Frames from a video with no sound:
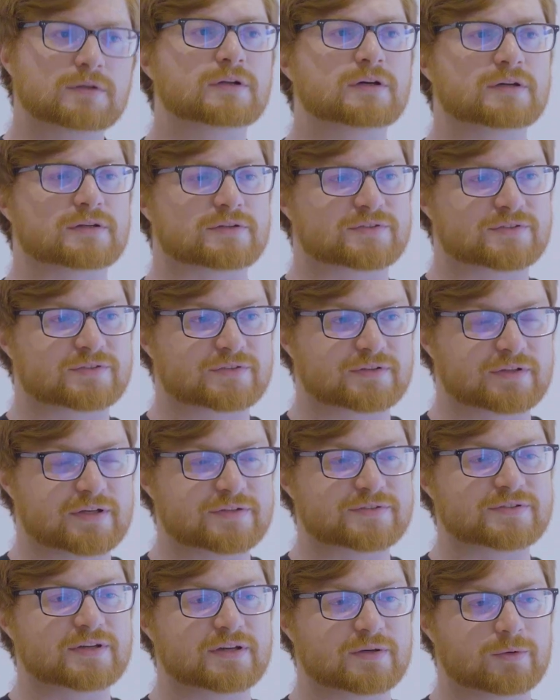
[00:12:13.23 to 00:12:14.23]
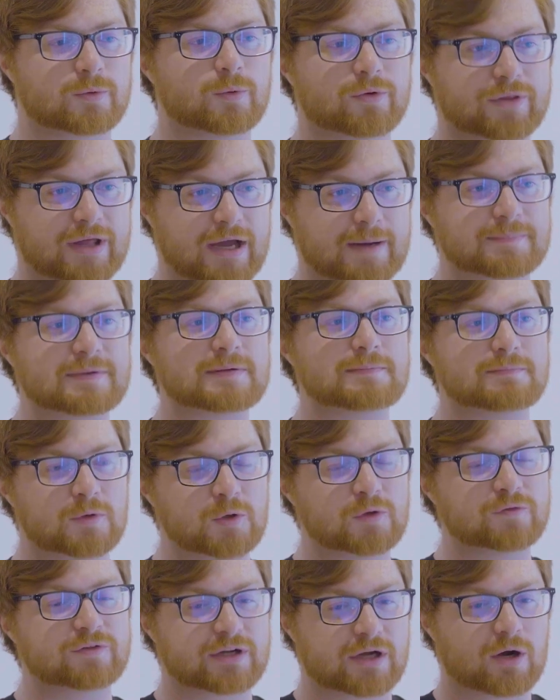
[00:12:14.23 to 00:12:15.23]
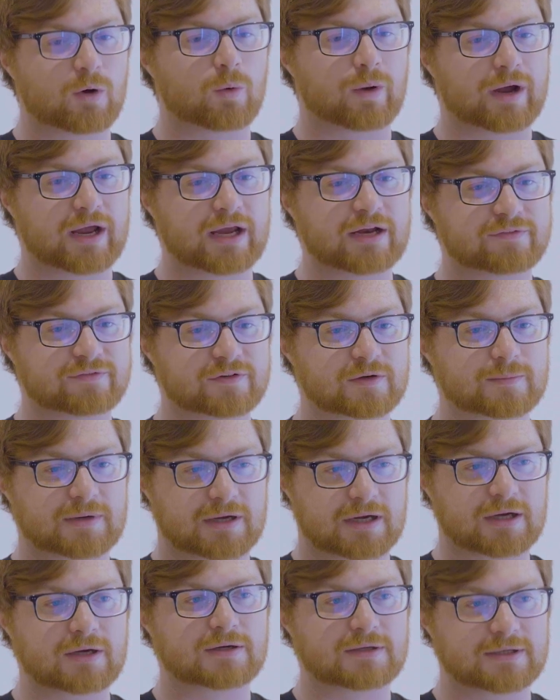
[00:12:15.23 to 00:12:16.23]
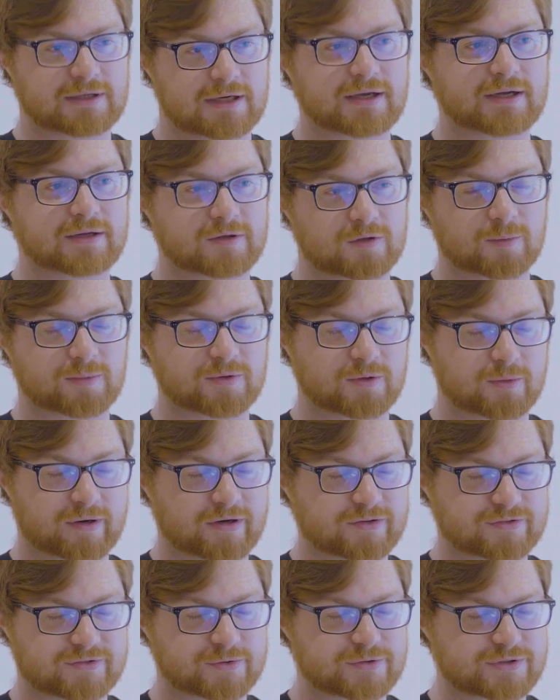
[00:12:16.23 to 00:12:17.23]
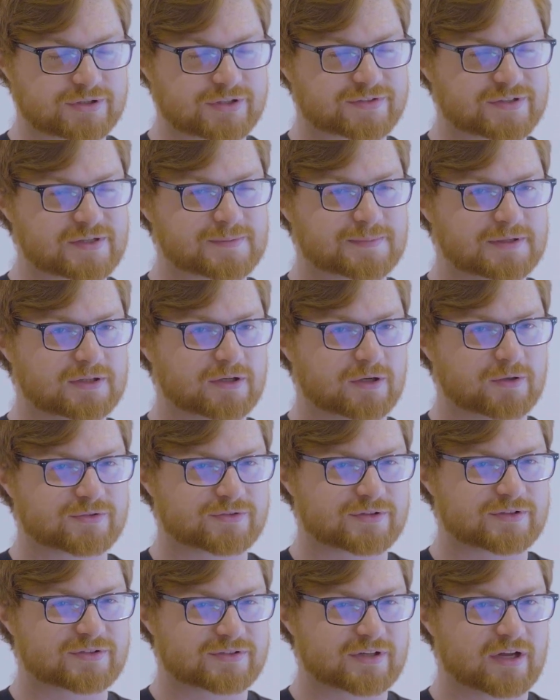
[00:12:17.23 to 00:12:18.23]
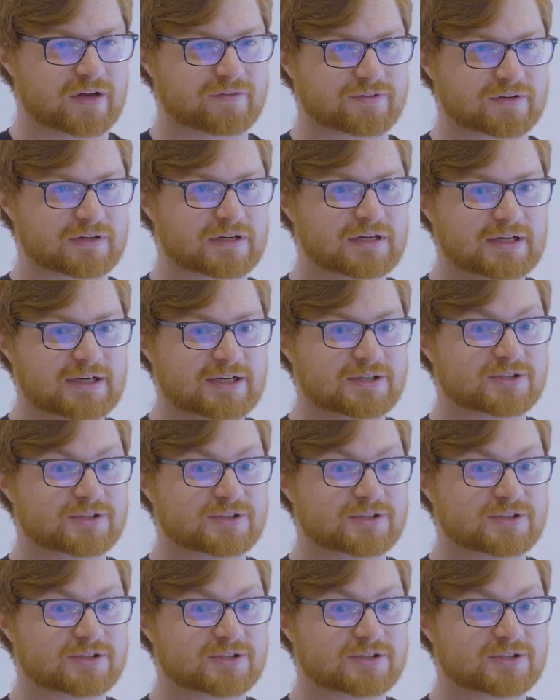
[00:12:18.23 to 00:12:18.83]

Nice. Will that be moving away from AWS or GCP hosted stuff and